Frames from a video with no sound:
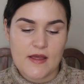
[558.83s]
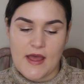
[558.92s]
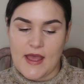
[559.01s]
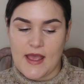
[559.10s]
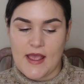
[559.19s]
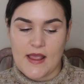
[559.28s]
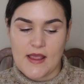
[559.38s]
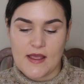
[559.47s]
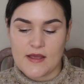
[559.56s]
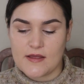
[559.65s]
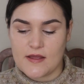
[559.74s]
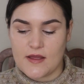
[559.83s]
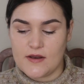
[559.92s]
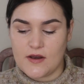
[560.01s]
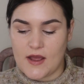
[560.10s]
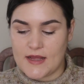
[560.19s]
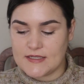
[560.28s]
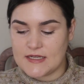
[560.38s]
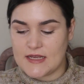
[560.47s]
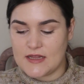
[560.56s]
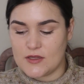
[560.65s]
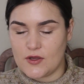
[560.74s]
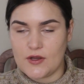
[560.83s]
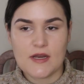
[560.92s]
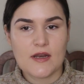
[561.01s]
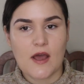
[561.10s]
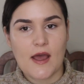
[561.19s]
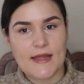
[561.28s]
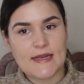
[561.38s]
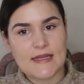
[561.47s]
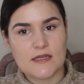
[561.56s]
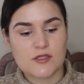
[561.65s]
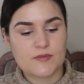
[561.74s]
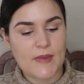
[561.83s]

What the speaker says: a 1939-ish